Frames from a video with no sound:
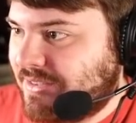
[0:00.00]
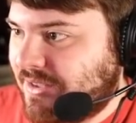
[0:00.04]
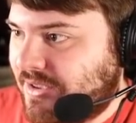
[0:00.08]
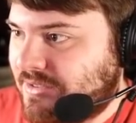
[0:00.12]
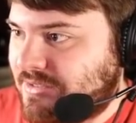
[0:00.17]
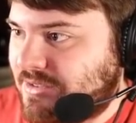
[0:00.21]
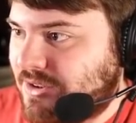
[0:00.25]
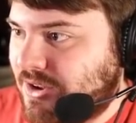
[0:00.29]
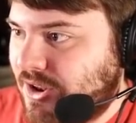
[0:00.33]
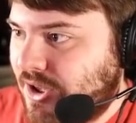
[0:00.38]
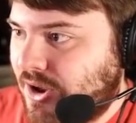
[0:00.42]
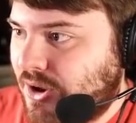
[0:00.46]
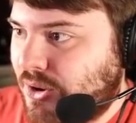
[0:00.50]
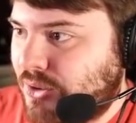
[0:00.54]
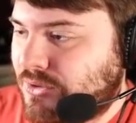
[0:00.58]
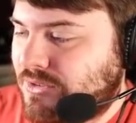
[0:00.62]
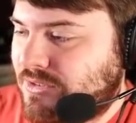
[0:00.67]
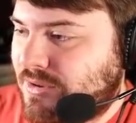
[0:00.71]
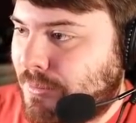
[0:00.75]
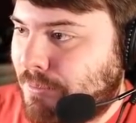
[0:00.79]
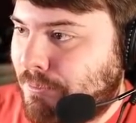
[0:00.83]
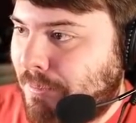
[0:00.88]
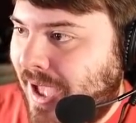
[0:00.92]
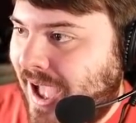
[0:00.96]
does know
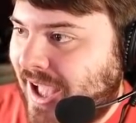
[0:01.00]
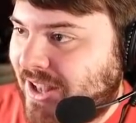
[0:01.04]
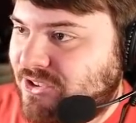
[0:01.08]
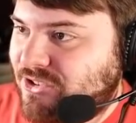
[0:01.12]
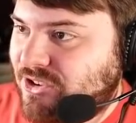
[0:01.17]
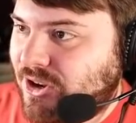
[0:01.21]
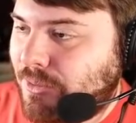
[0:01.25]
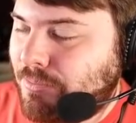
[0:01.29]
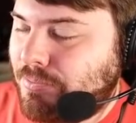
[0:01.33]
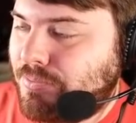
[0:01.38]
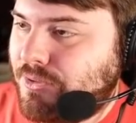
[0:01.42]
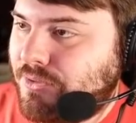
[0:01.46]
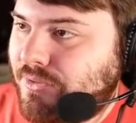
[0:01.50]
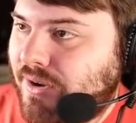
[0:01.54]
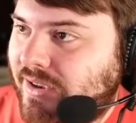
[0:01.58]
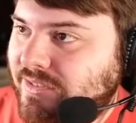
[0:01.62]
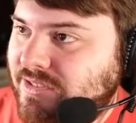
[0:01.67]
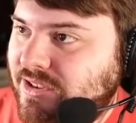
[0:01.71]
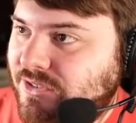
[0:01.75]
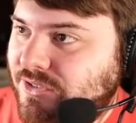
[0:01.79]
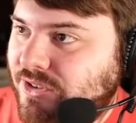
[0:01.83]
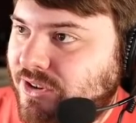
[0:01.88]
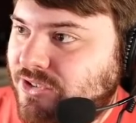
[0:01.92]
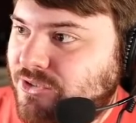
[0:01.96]
to match up the
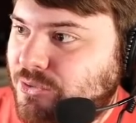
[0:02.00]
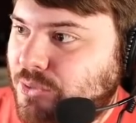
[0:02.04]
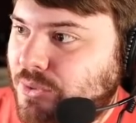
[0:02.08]
Rising Rush